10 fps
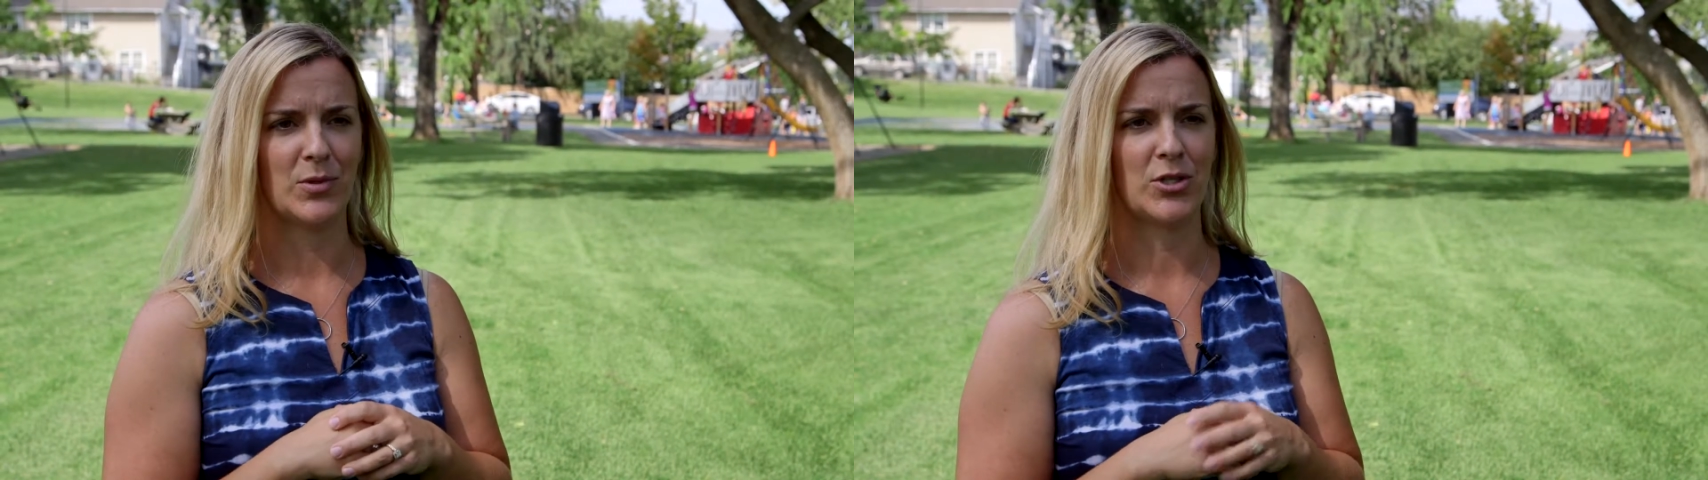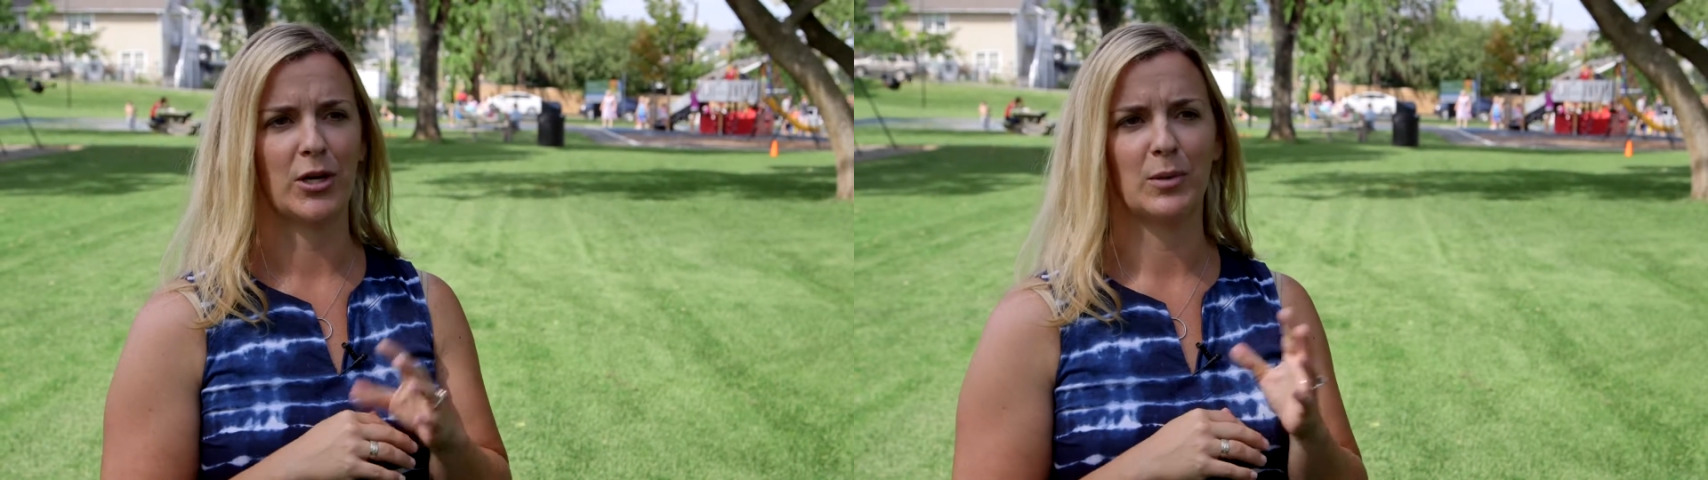
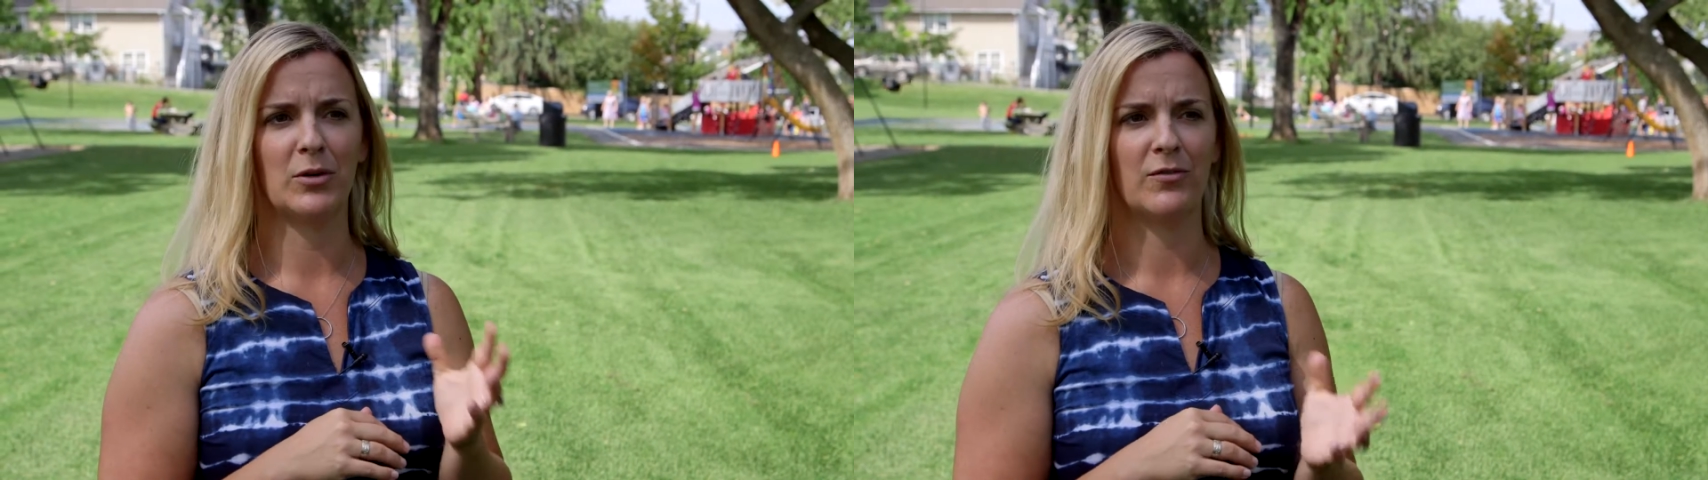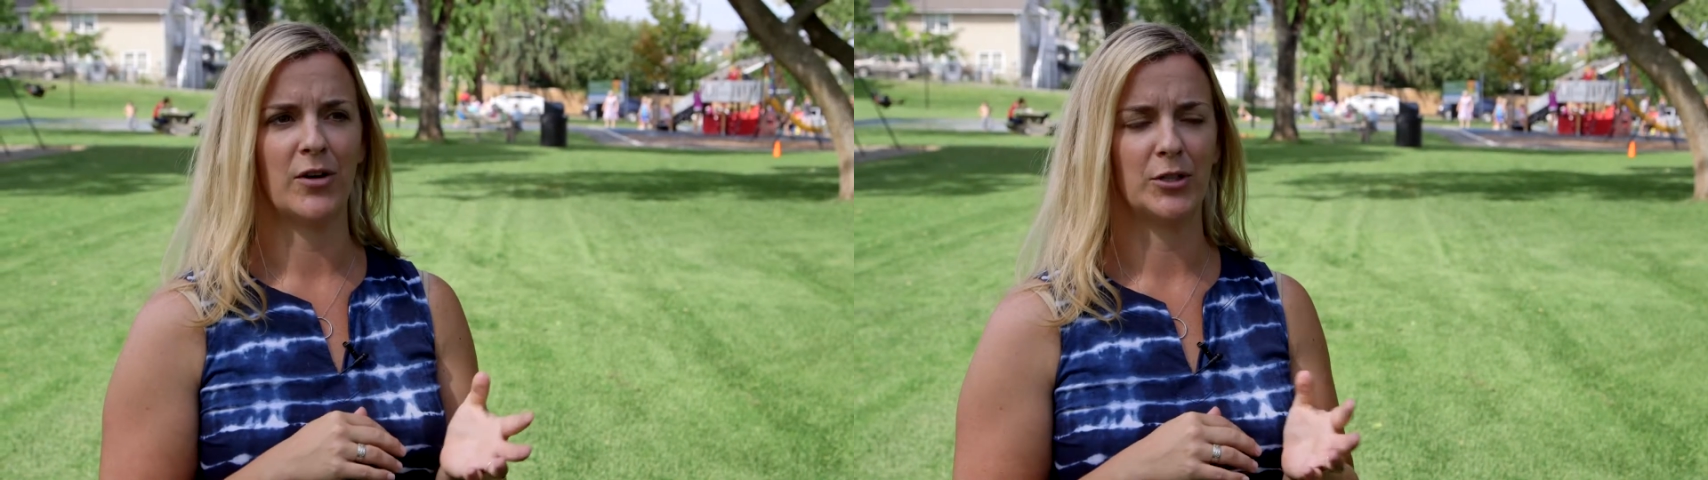we talk
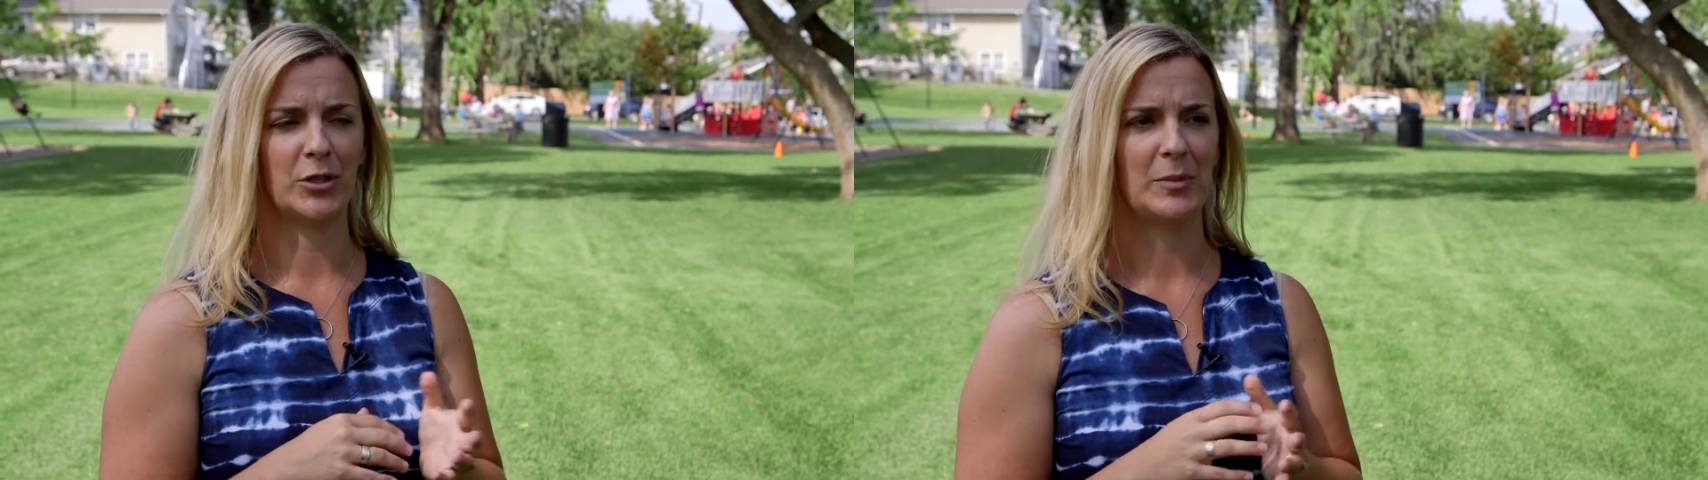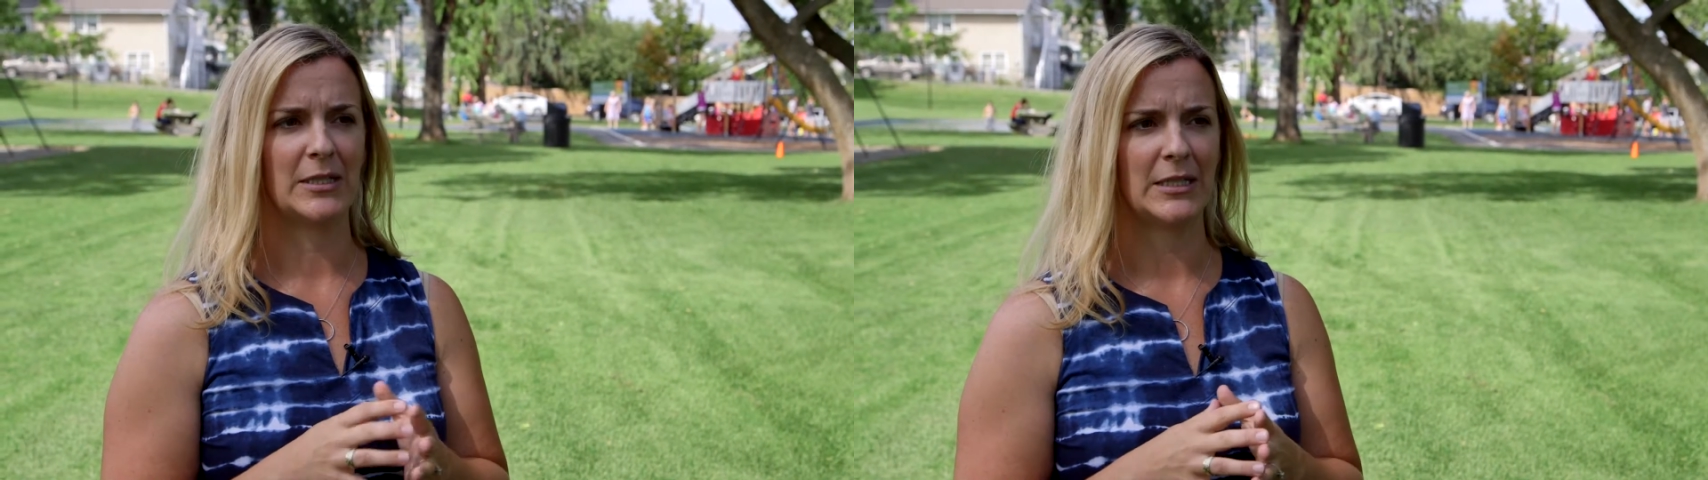about
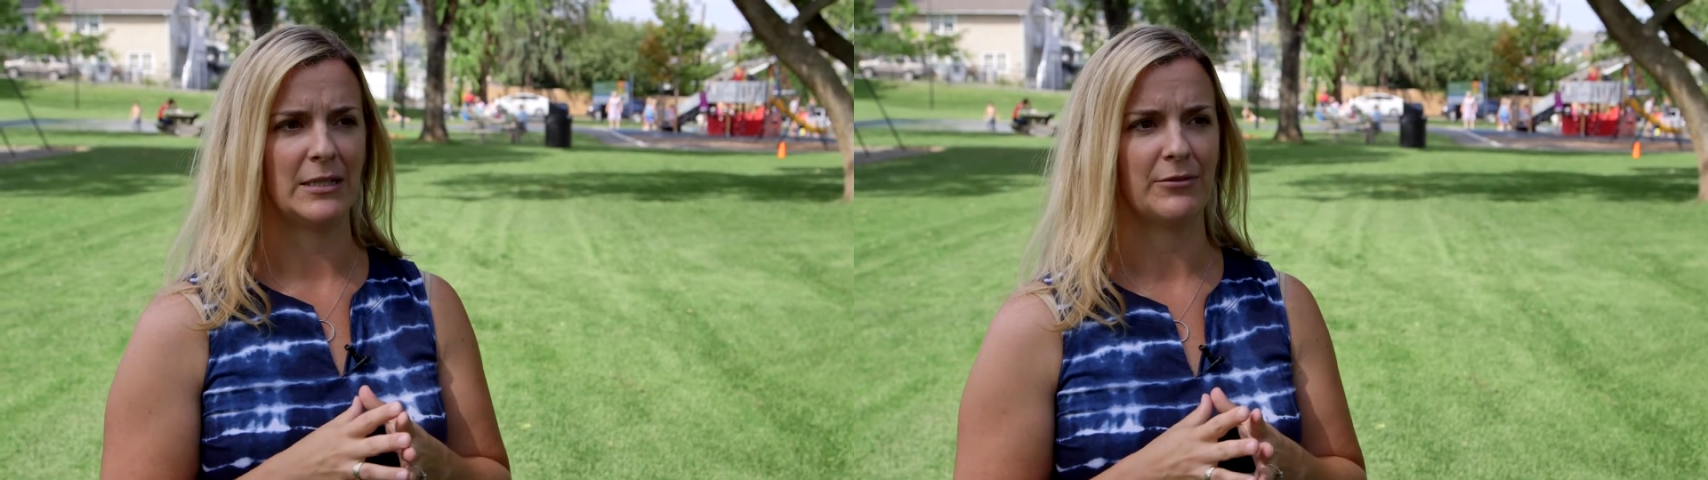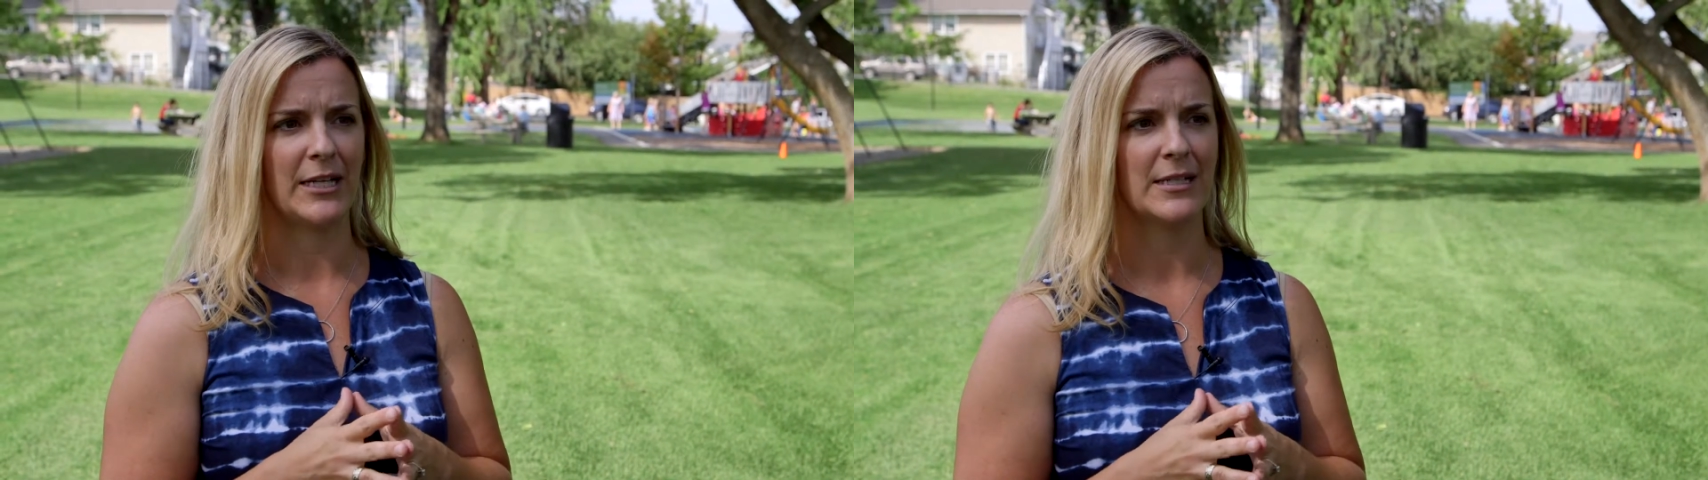
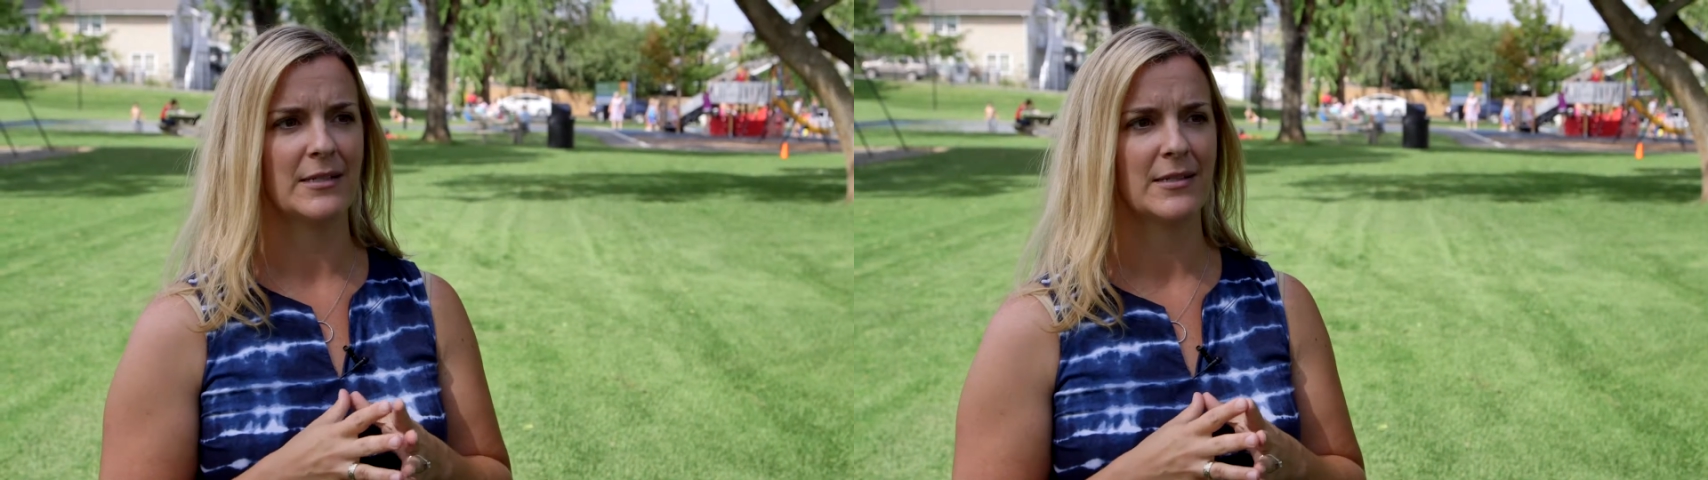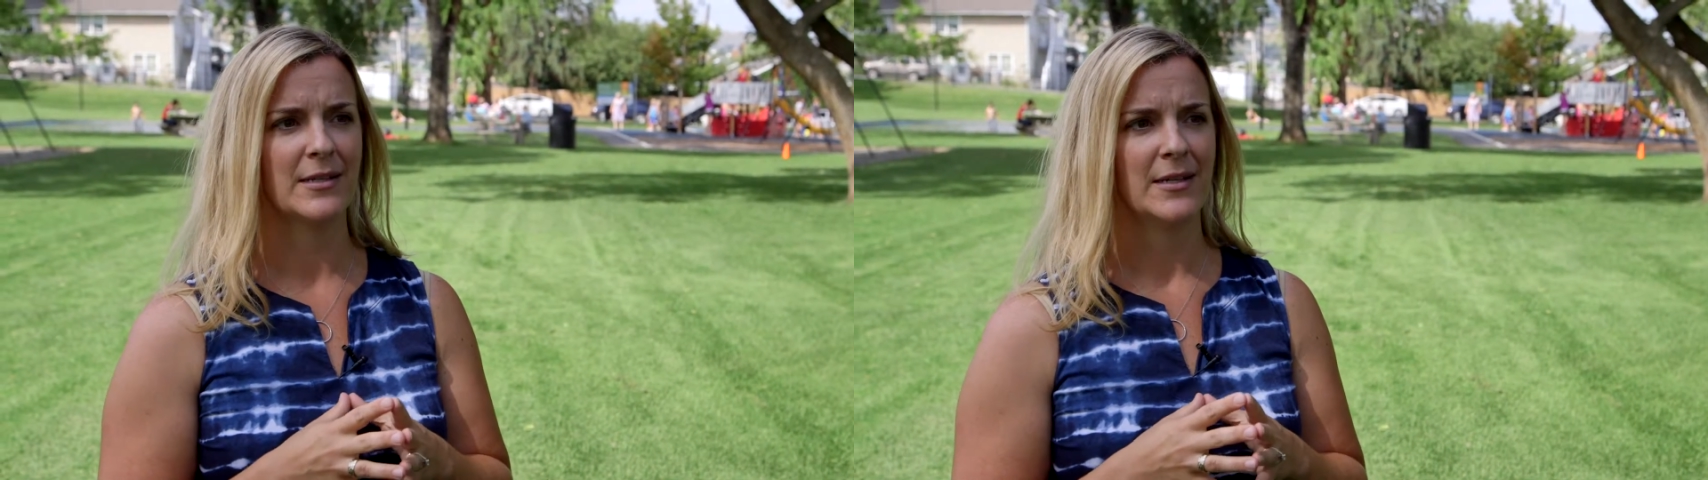vulnerability
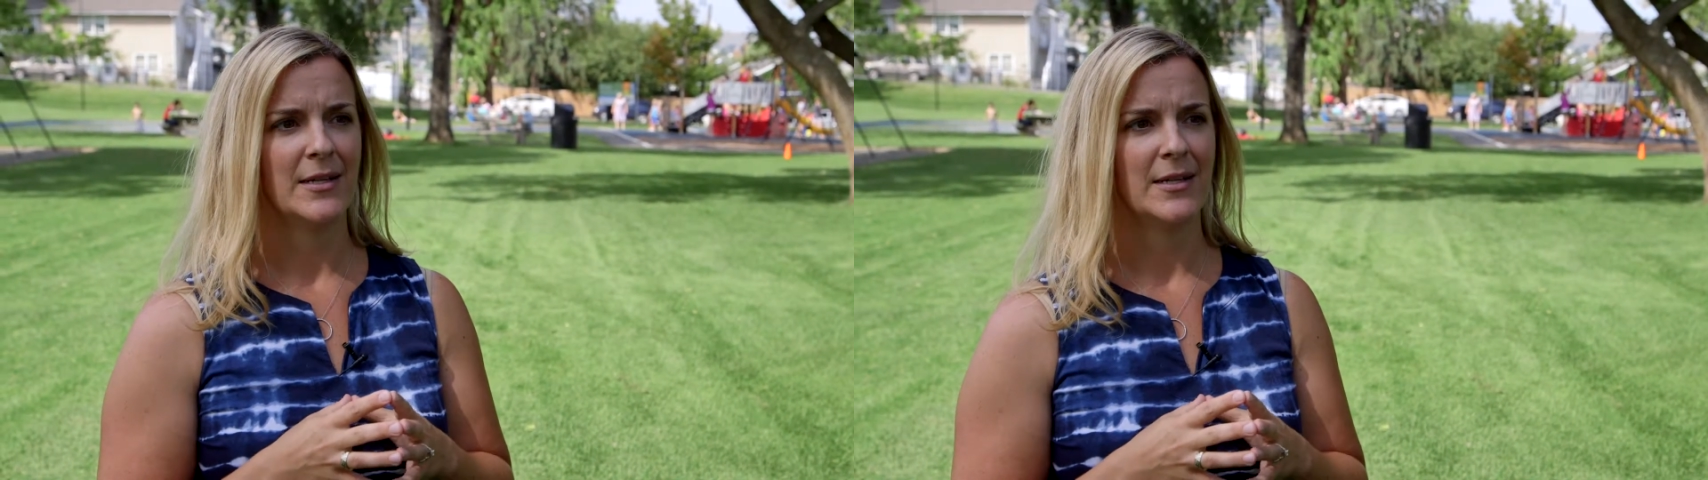rates.